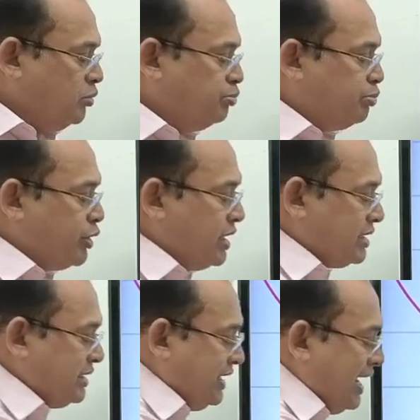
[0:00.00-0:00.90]

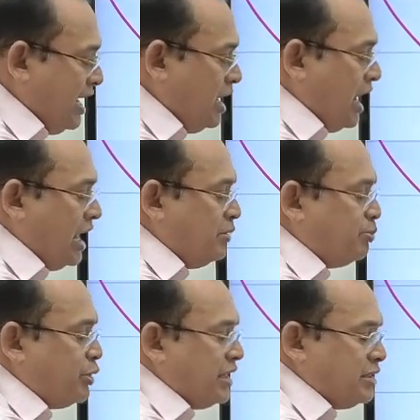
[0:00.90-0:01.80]
product A and
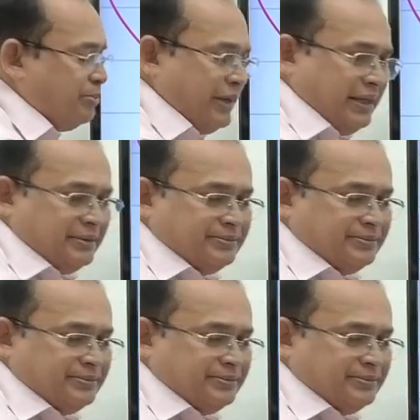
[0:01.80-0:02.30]
product B